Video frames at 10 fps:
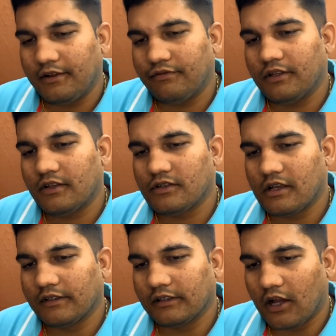if the
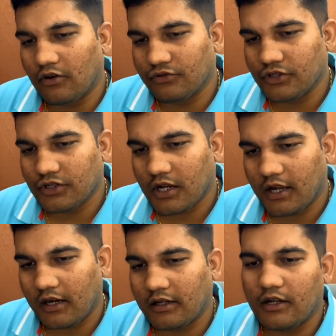seventh house is
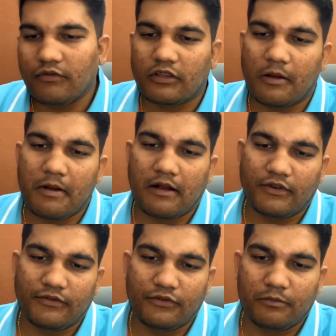connected with a
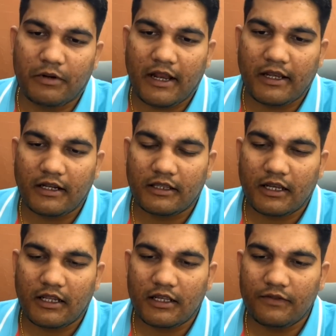powerful planet,
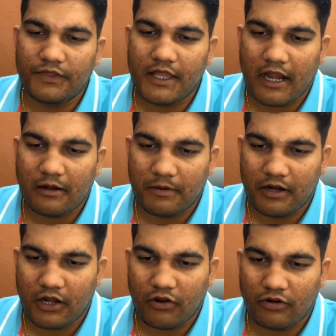then in that
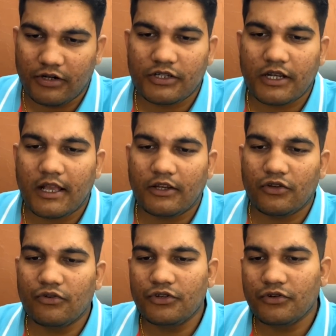particular
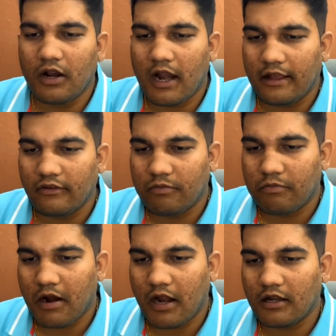scenario, your life
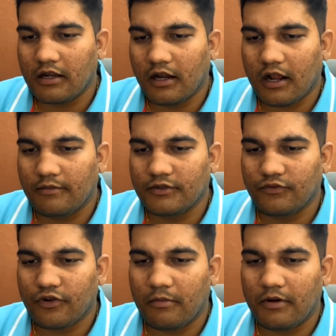partner comes
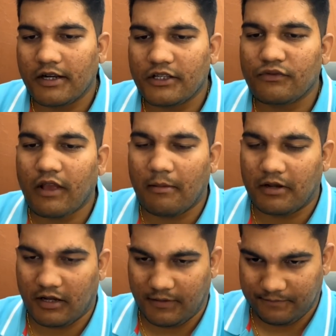from a rich
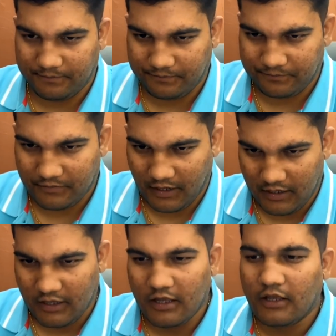family.
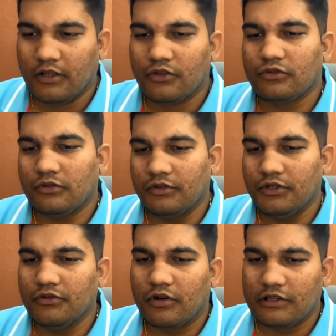So
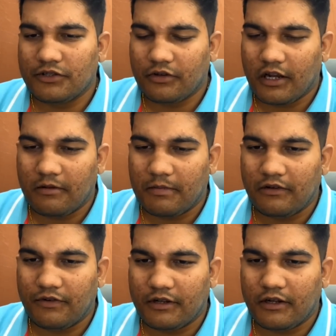you also get
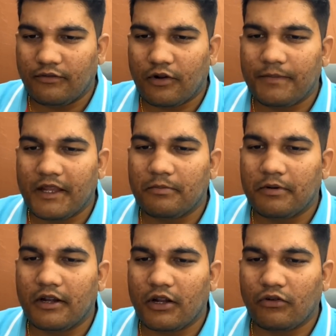benefited from that
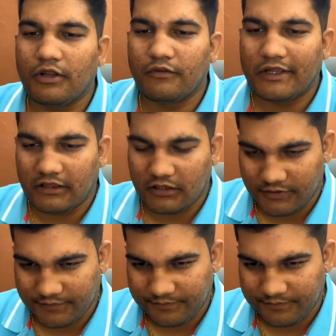particular wealth.